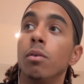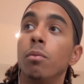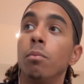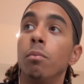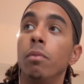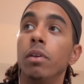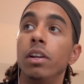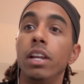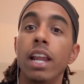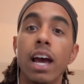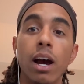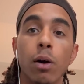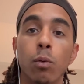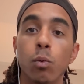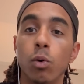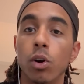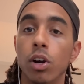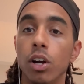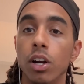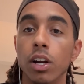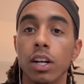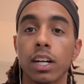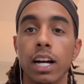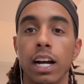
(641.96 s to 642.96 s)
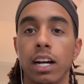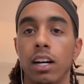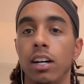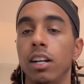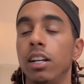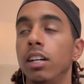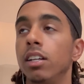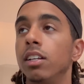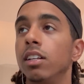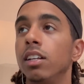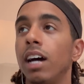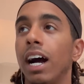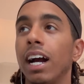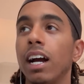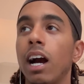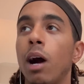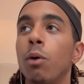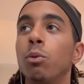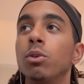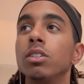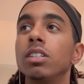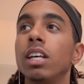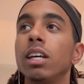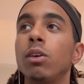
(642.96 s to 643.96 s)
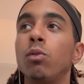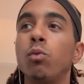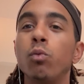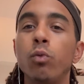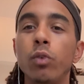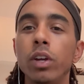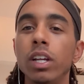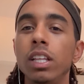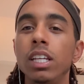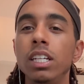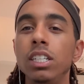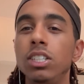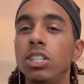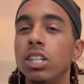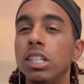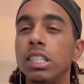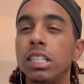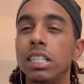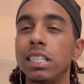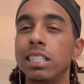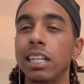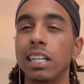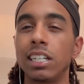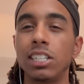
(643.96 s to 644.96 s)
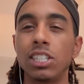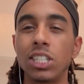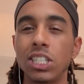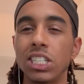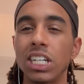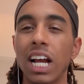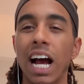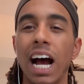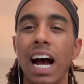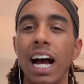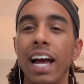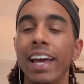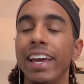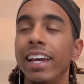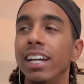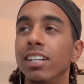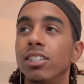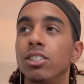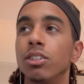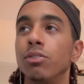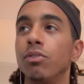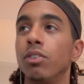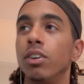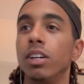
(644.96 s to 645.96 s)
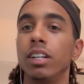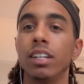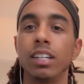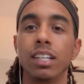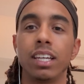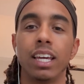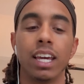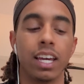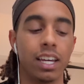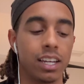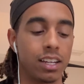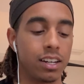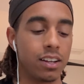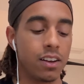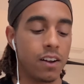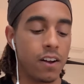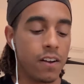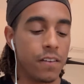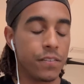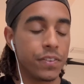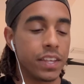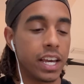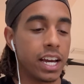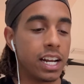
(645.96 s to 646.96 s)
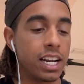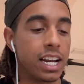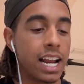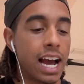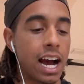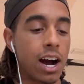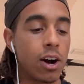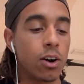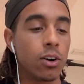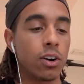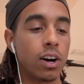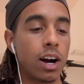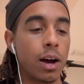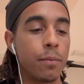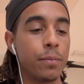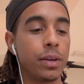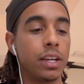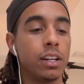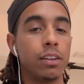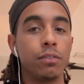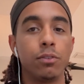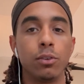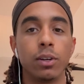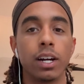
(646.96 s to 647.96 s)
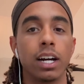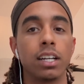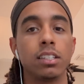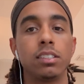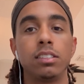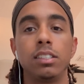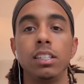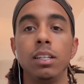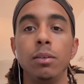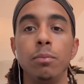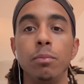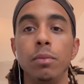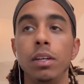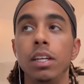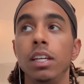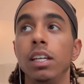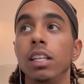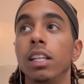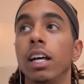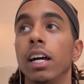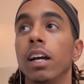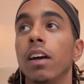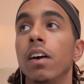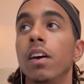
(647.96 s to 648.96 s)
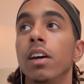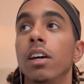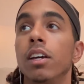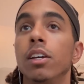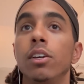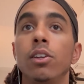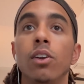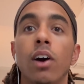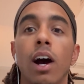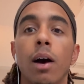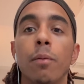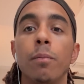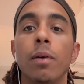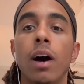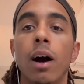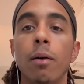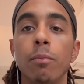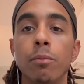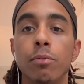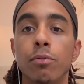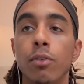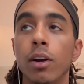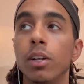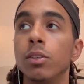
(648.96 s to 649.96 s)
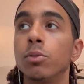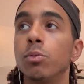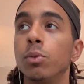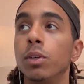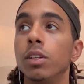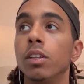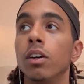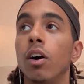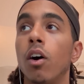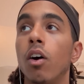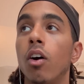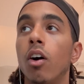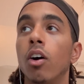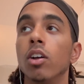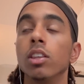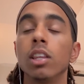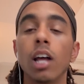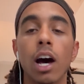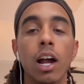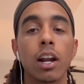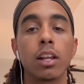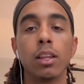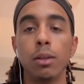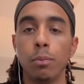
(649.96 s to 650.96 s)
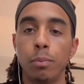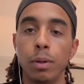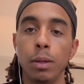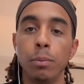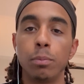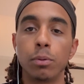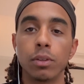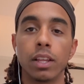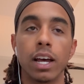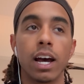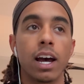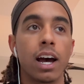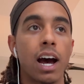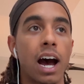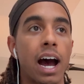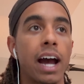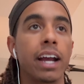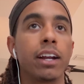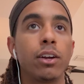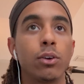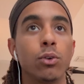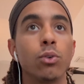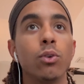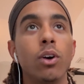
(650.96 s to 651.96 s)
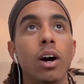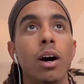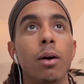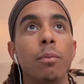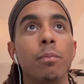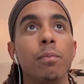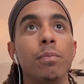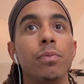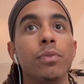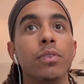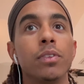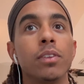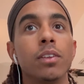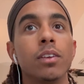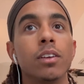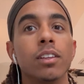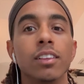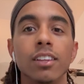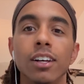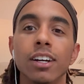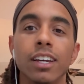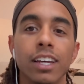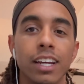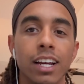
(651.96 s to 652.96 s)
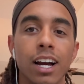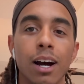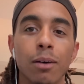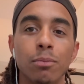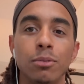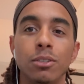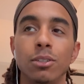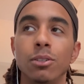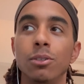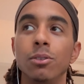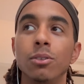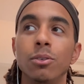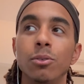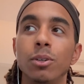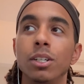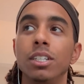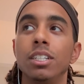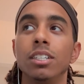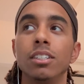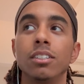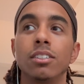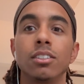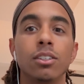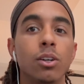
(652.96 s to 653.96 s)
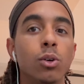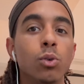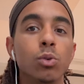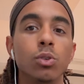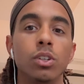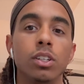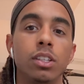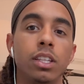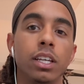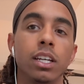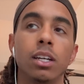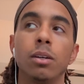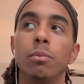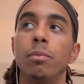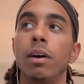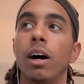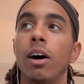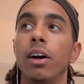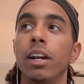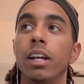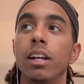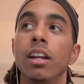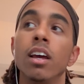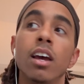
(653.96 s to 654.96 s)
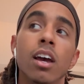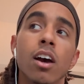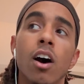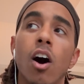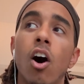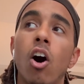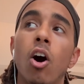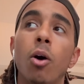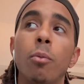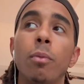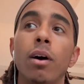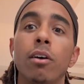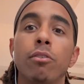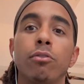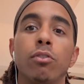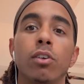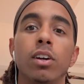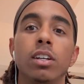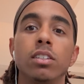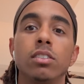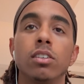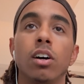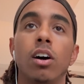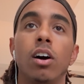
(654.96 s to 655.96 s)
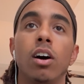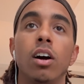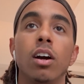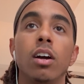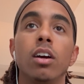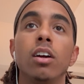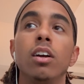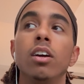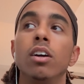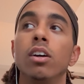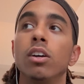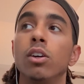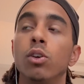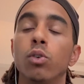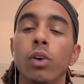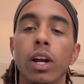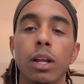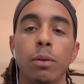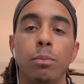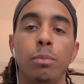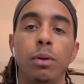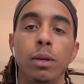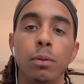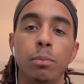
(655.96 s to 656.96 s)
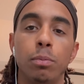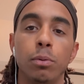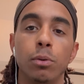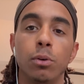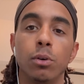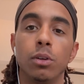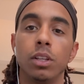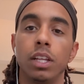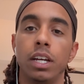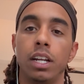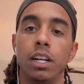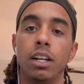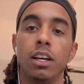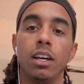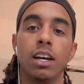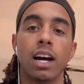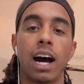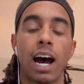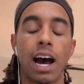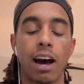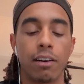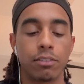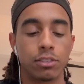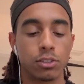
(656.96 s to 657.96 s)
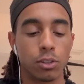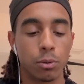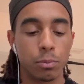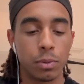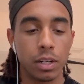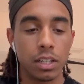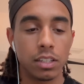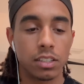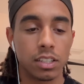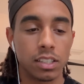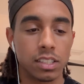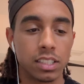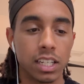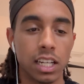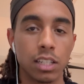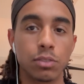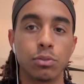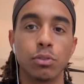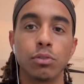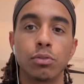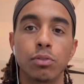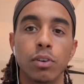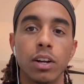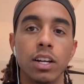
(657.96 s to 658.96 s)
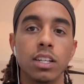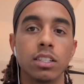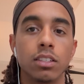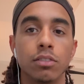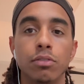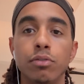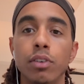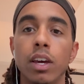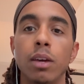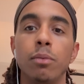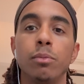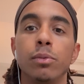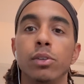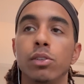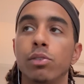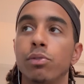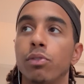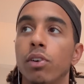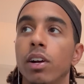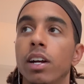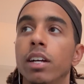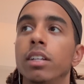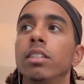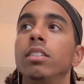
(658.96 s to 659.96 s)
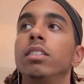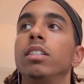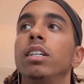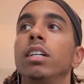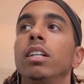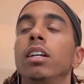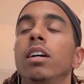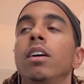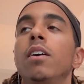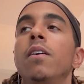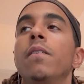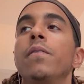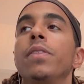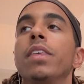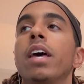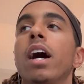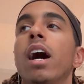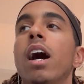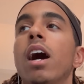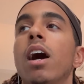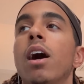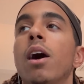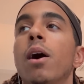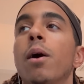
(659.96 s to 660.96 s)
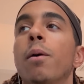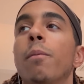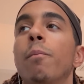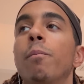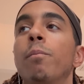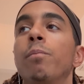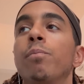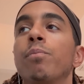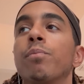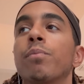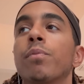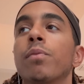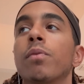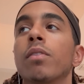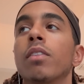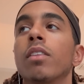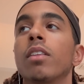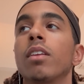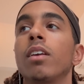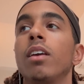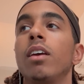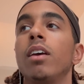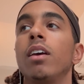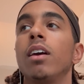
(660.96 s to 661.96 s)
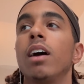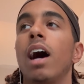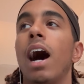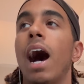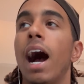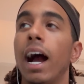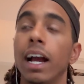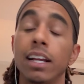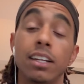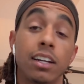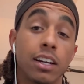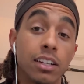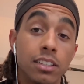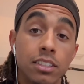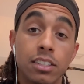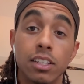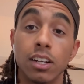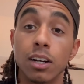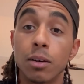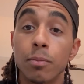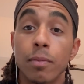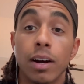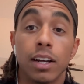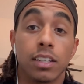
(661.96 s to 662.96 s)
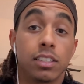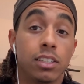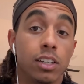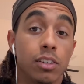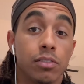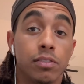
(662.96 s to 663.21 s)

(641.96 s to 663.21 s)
network. I was like really just this like shy, introverted kid. And now, I mean, if you guys see me, like, you know, I'm friends with a lot of the people that I grew up looking up to, which is cool to think about. And all my friends are great people. And I have so many successful friends and famous friends. And I consider myself